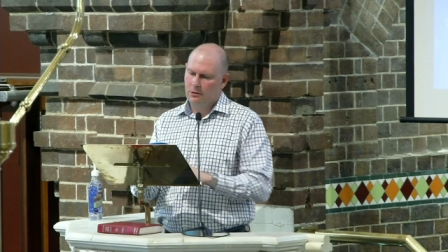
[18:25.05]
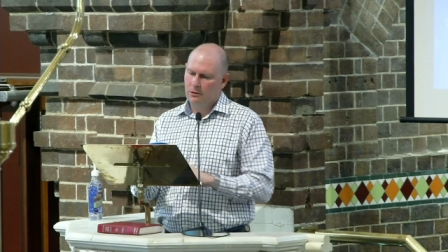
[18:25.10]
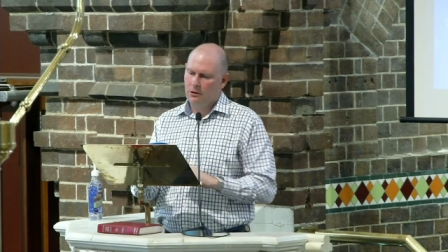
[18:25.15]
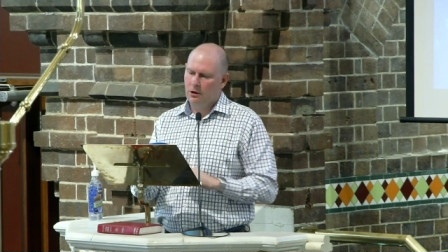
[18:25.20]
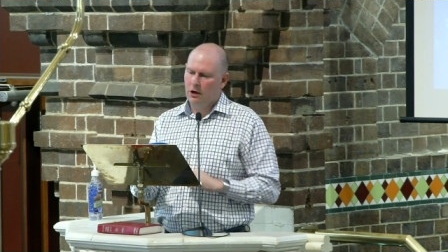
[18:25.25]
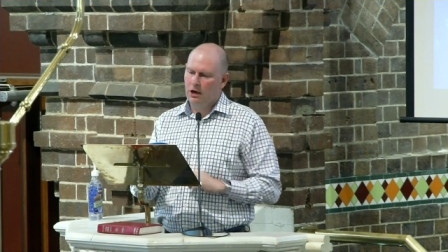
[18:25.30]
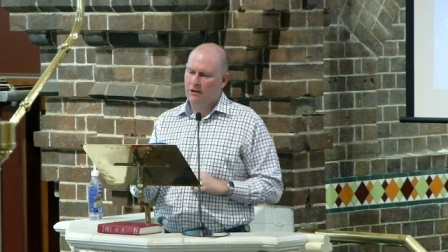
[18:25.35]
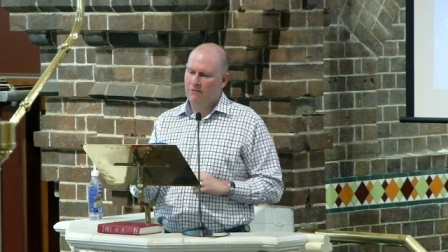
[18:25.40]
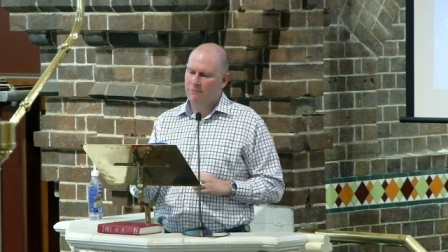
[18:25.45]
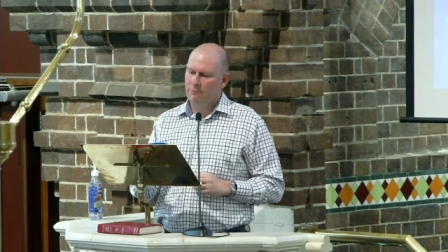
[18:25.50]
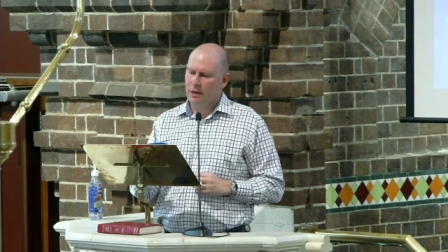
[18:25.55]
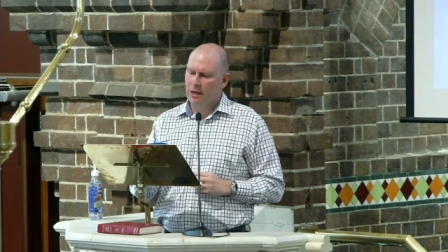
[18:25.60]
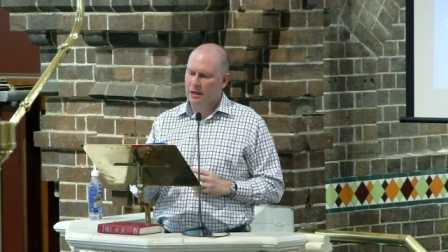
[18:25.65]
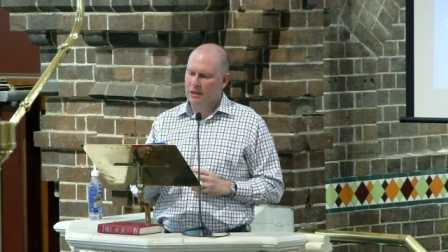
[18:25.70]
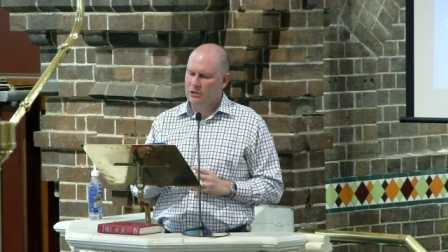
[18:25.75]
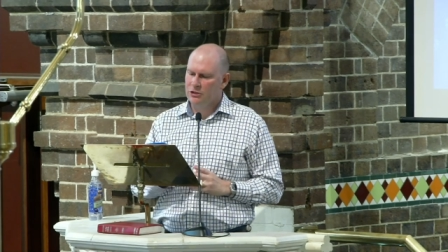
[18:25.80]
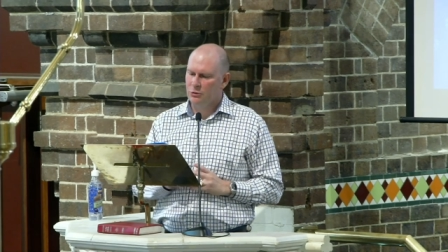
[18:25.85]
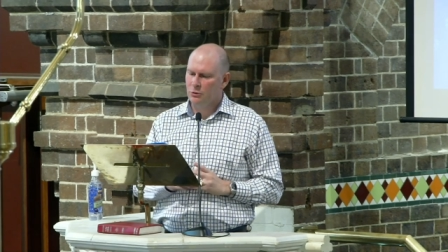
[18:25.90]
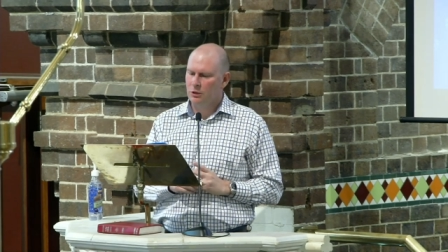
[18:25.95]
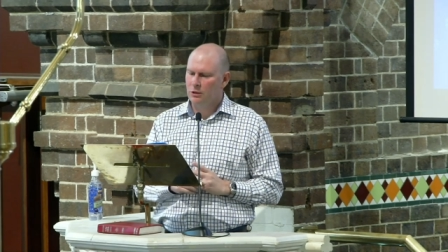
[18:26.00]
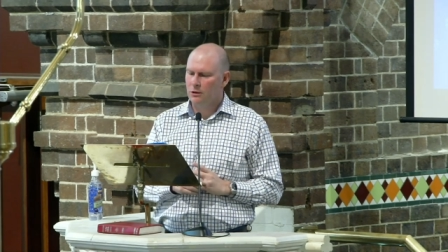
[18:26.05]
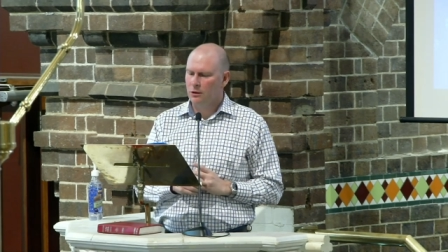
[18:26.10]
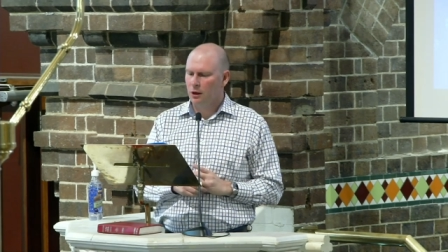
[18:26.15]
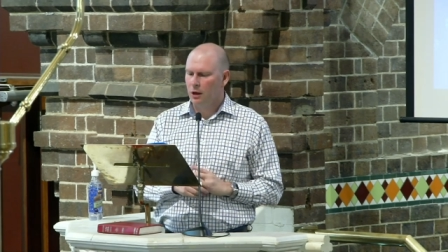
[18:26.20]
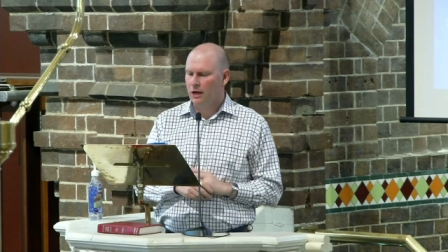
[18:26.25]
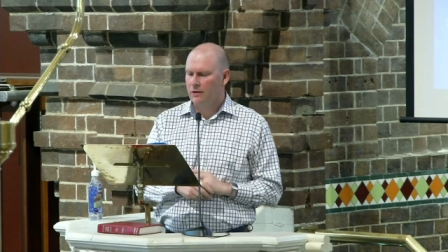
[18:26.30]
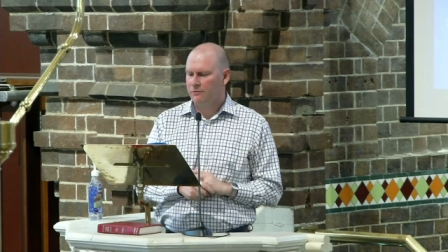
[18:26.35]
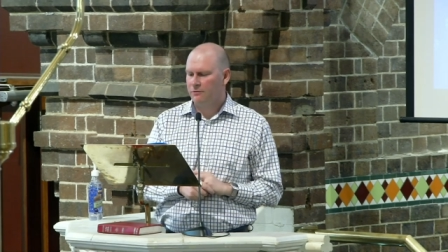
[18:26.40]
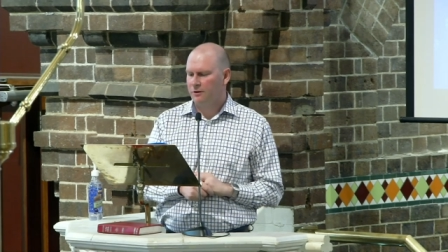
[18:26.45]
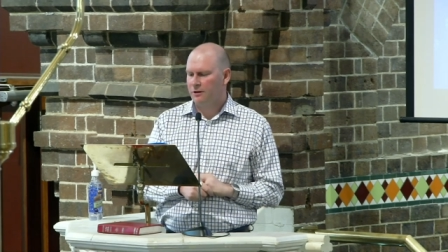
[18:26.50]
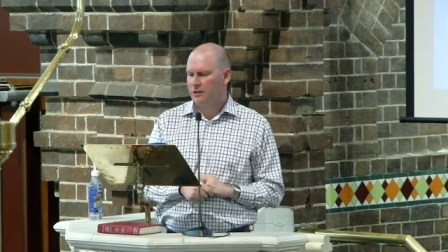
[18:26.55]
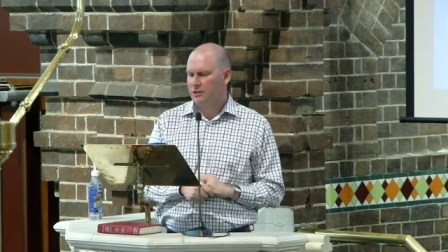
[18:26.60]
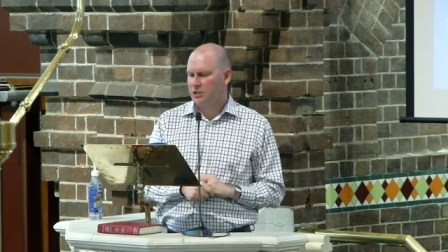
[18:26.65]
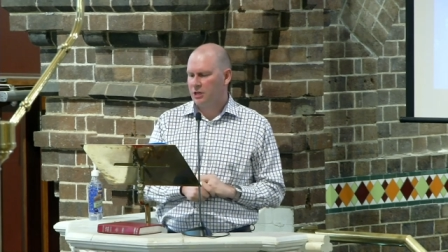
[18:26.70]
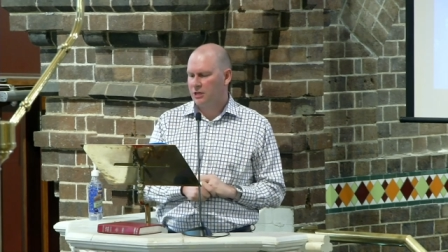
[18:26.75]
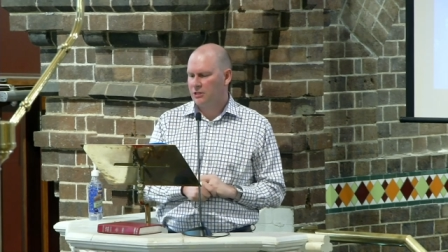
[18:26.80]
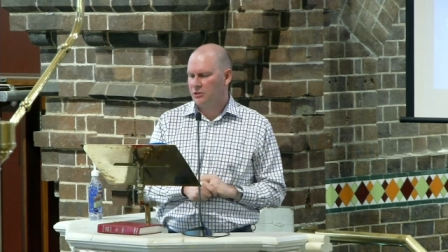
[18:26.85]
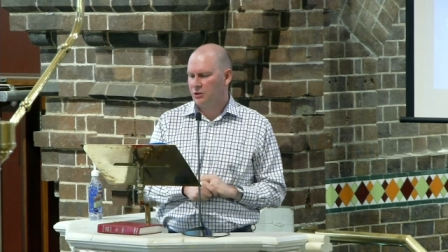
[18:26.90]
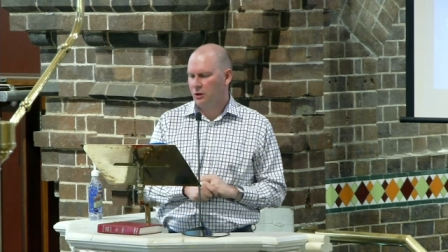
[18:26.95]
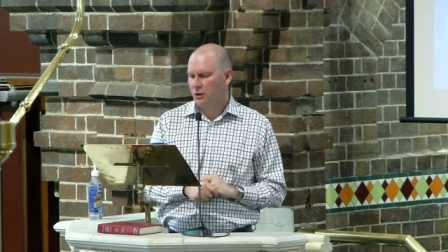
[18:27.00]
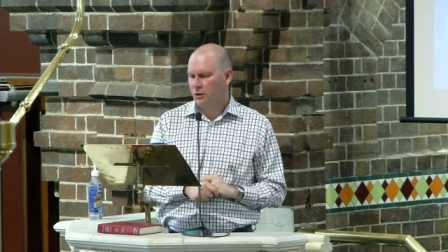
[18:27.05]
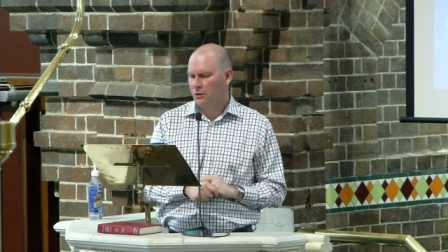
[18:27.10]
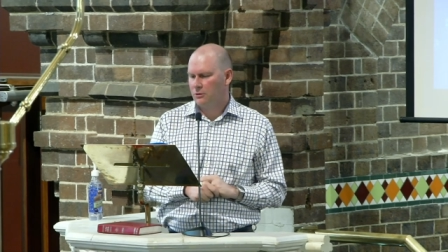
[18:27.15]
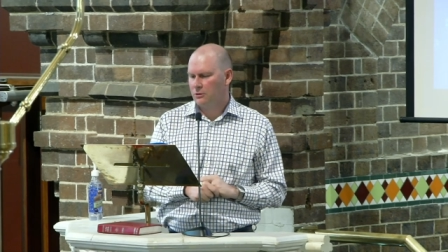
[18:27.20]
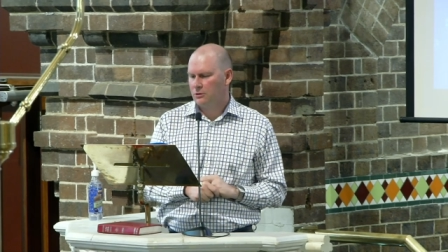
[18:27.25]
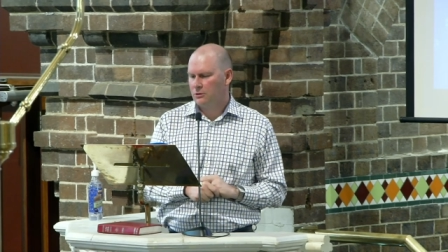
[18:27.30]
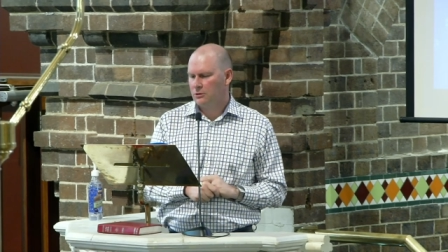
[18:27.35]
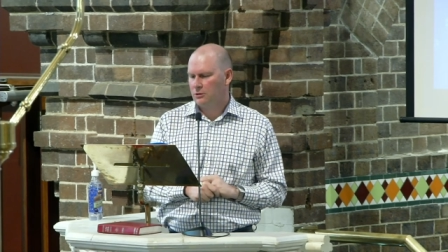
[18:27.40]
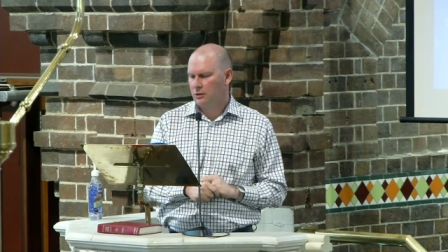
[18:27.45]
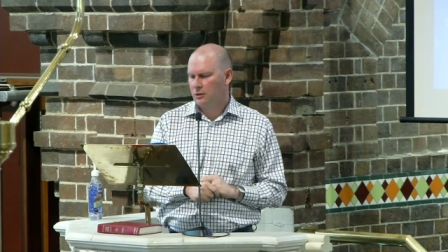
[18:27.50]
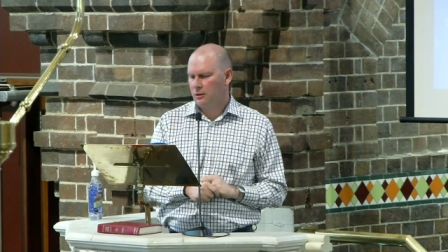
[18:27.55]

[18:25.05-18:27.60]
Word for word: I have made you a light for the Gentiles,